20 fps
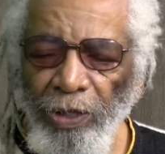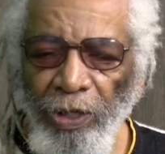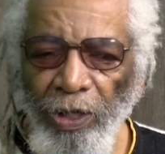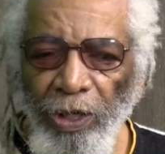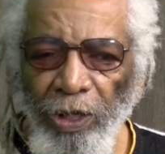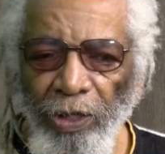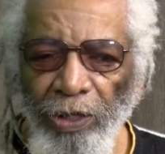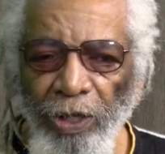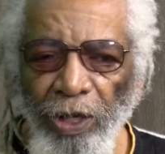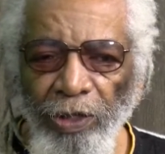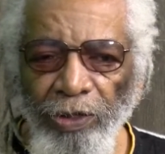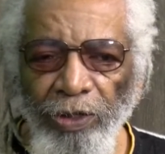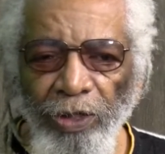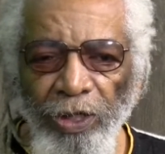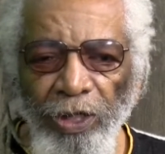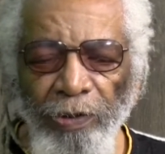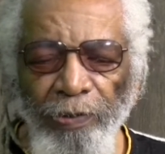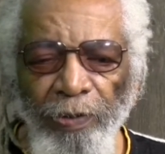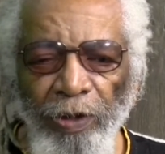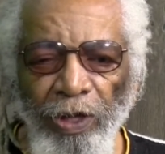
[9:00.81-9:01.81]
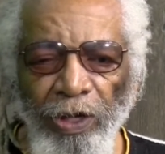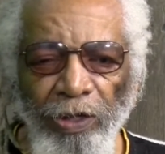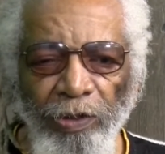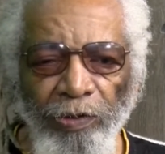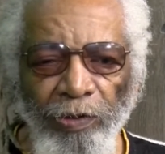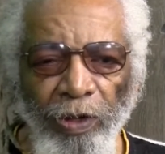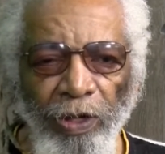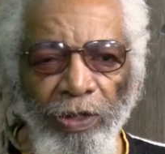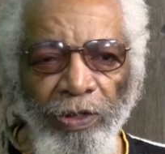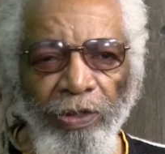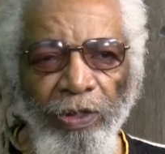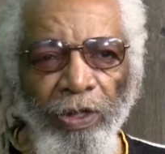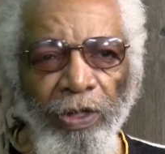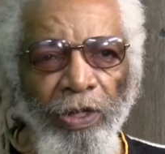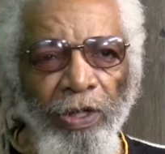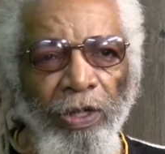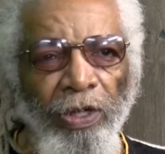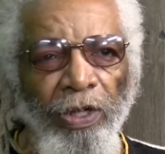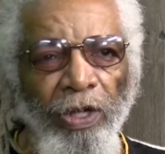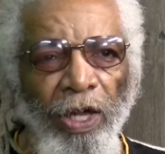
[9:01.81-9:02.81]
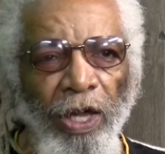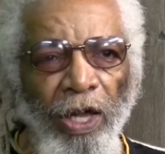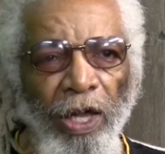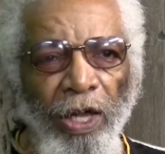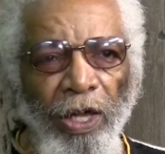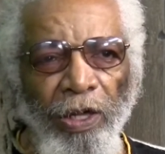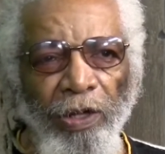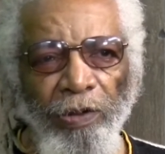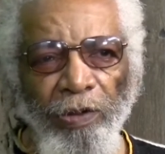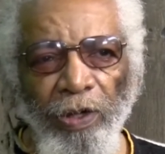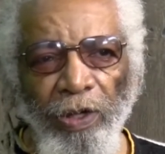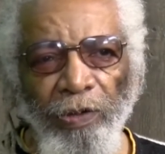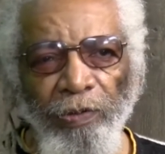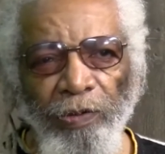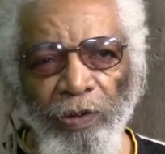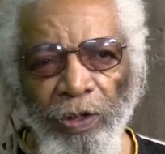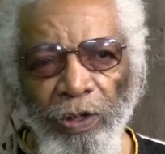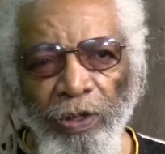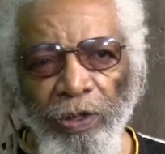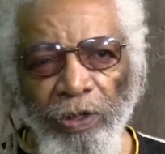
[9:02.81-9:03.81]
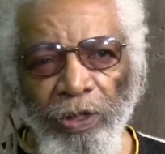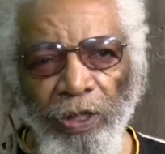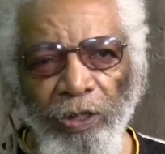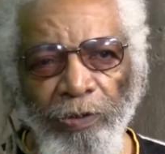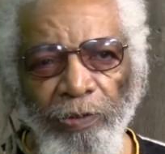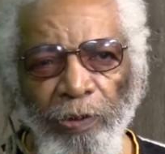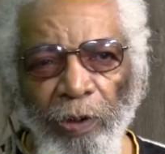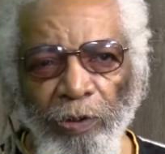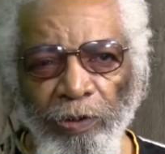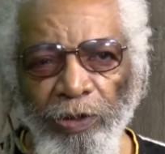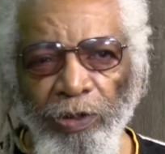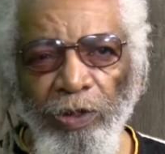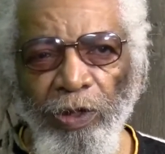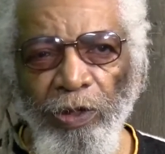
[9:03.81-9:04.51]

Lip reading: And there's an email address that's posted on